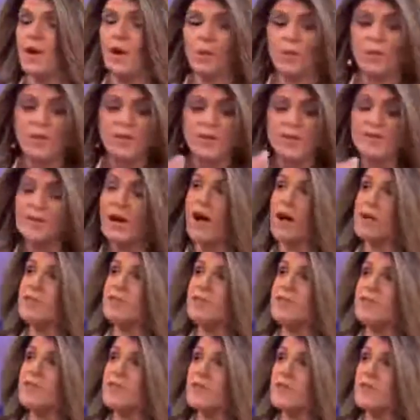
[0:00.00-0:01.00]
We
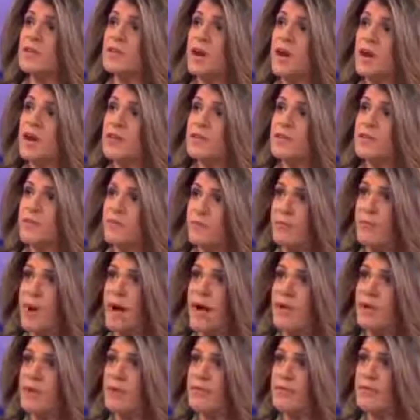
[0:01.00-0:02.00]
also see a loss of
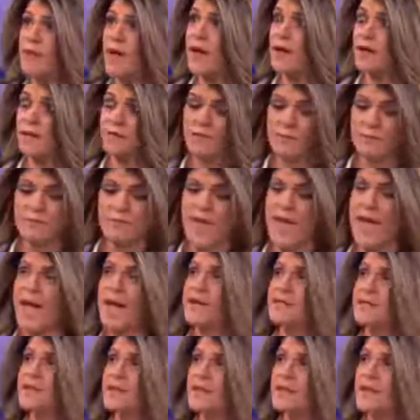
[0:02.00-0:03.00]
body fat of the mass.